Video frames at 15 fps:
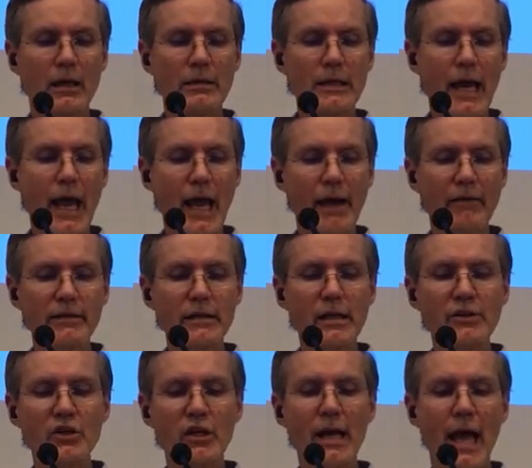To have
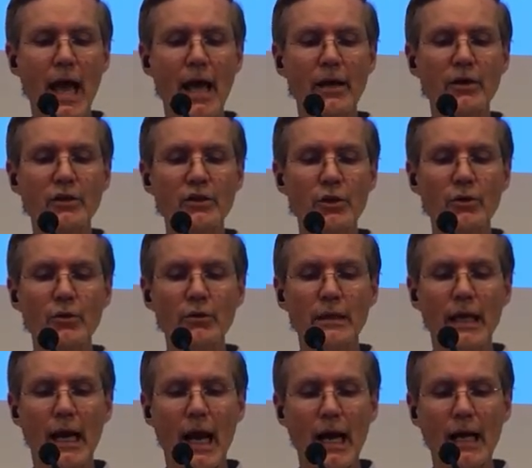such an attitude
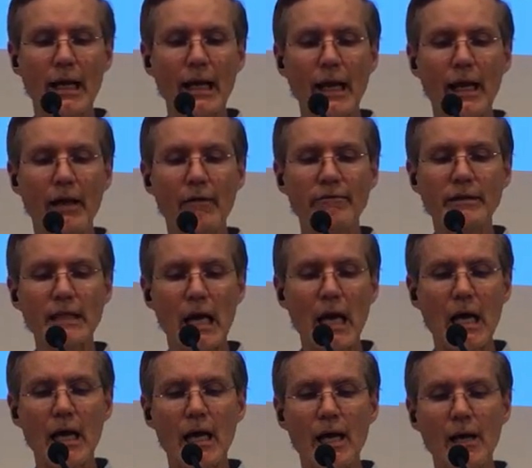that I have
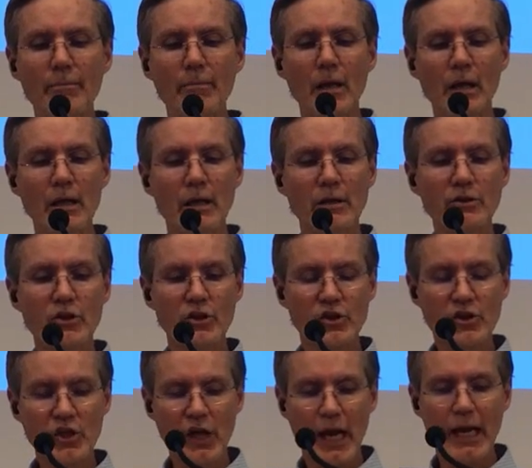time to
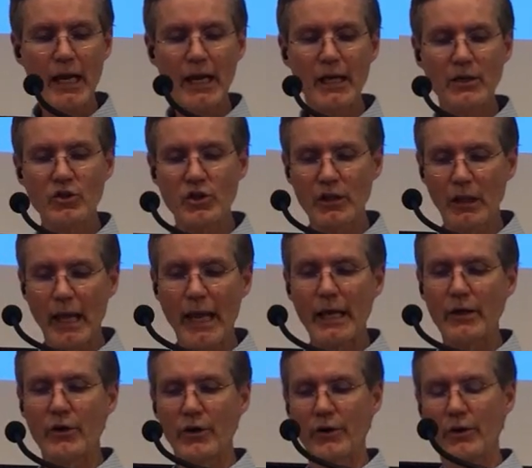change
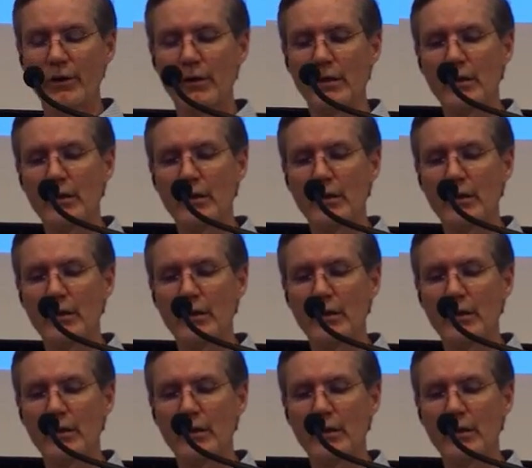later